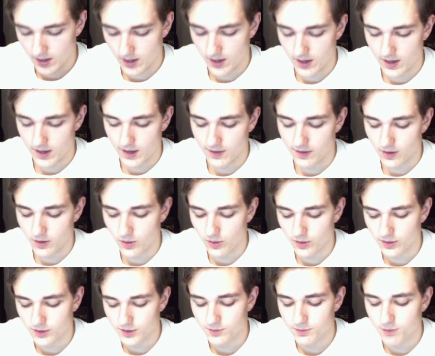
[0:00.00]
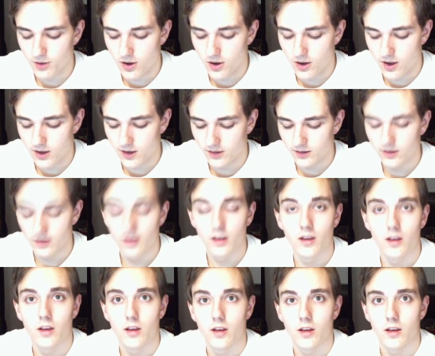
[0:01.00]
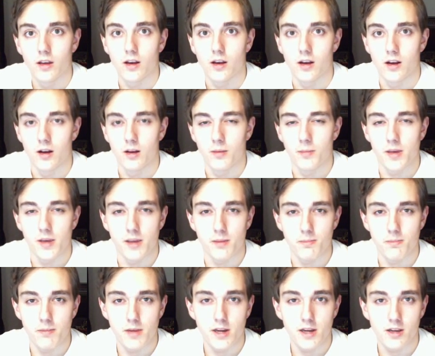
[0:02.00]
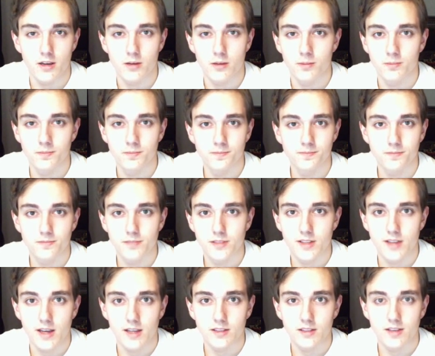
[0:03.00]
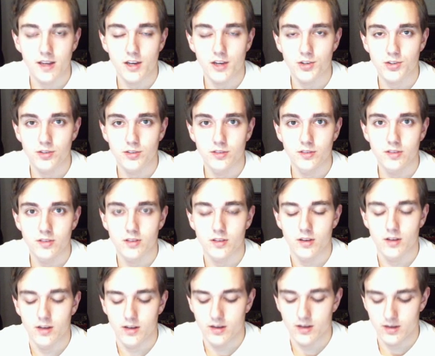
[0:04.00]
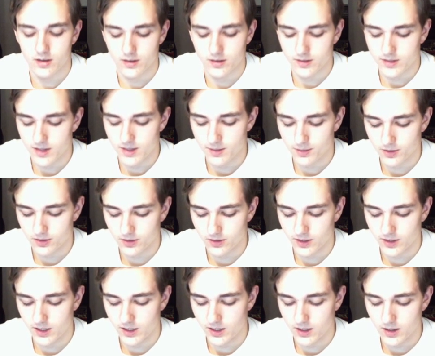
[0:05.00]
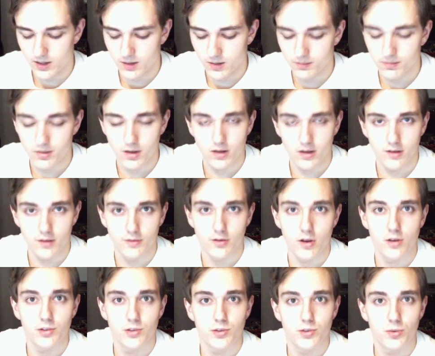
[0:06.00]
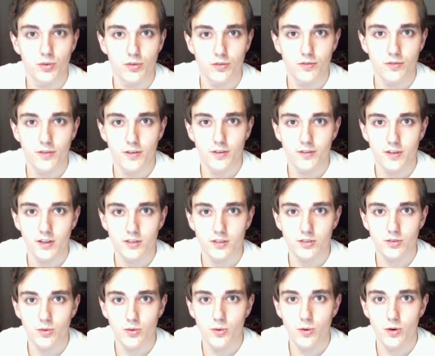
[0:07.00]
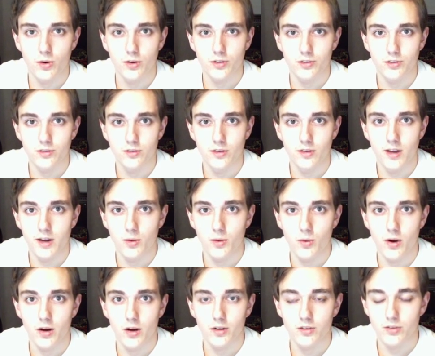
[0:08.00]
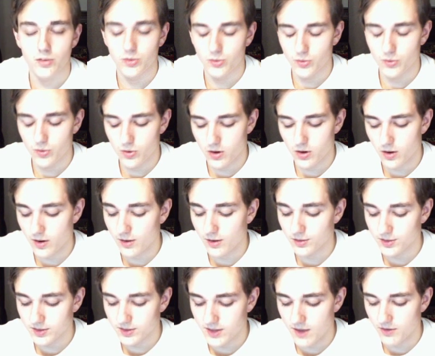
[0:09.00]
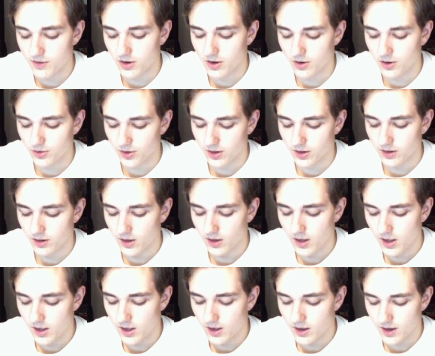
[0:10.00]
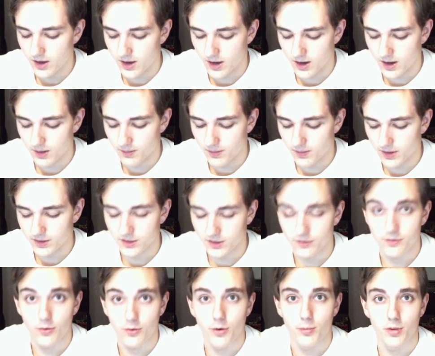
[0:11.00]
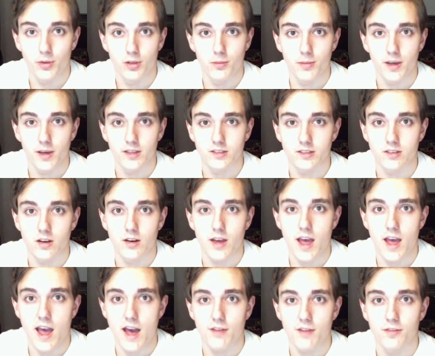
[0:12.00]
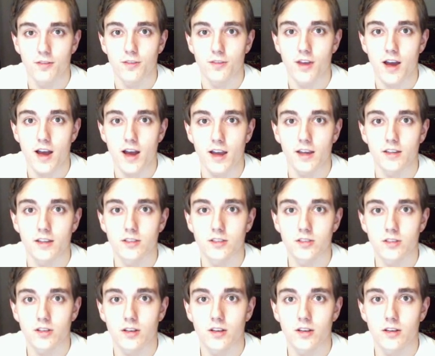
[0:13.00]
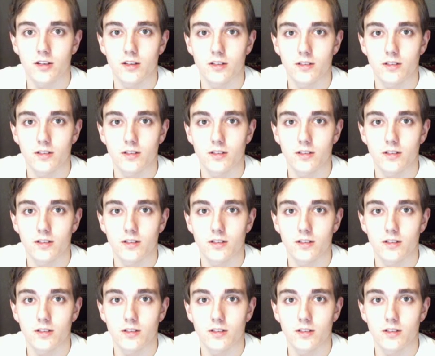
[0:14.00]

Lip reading: and they're going to spawn in medium-sized nations, typically above around 250 score, anywhere to around 700. It's a formula based on half of the highest